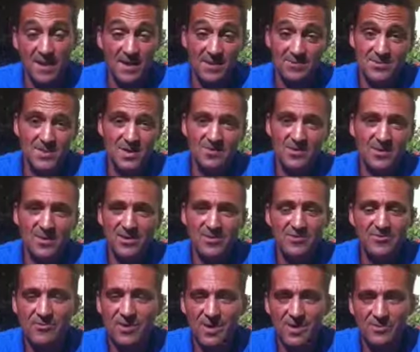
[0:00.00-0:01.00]
And he was having
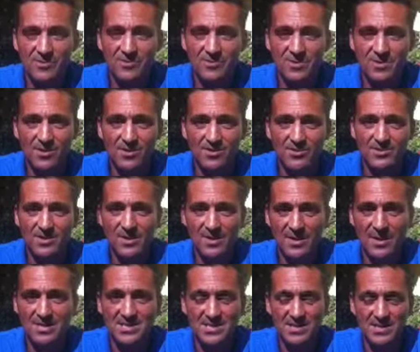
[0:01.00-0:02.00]
incredible results
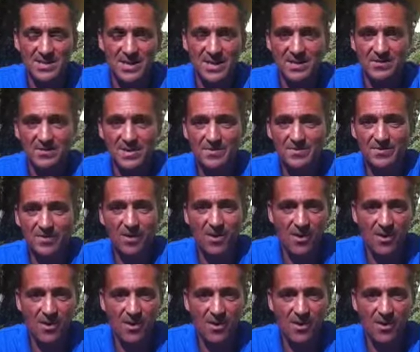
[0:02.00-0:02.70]
and actually getting people